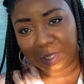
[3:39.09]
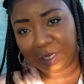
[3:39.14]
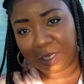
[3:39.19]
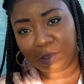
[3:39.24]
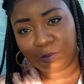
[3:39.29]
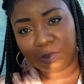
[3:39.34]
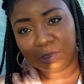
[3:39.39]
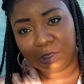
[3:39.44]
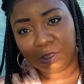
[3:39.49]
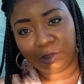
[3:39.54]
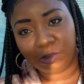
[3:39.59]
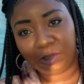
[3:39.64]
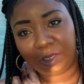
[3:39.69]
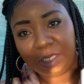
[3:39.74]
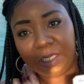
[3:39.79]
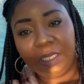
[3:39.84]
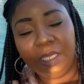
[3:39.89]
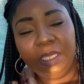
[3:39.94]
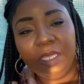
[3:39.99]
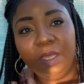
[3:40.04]
I was learning,
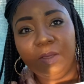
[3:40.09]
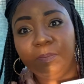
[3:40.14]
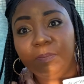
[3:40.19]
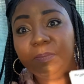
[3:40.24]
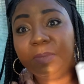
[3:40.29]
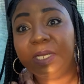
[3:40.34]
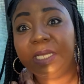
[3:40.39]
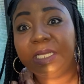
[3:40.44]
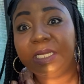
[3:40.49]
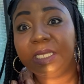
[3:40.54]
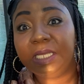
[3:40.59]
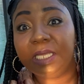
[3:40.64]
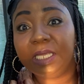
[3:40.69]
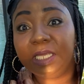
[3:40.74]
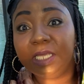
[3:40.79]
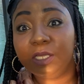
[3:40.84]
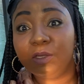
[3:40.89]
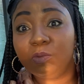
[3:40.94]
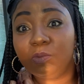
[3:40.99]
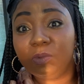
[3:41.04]
but
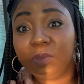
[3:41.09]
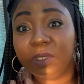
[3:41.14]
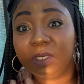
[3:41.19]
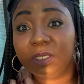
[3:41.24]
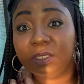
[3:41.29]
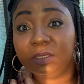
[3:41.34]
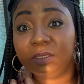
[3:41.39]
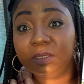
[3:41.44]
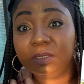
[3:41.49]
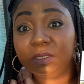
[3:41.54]
it was